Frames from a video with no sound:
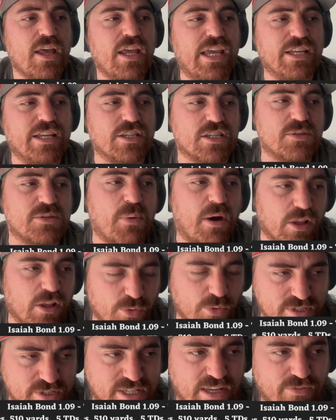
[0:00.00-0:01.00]
He's a
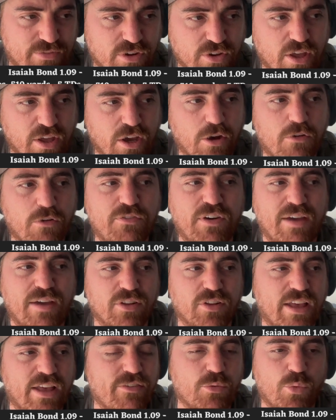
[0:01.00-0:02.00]
smaller receiver, though,
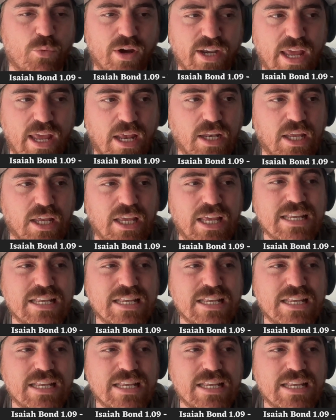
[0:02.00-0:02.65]
5'11", 180.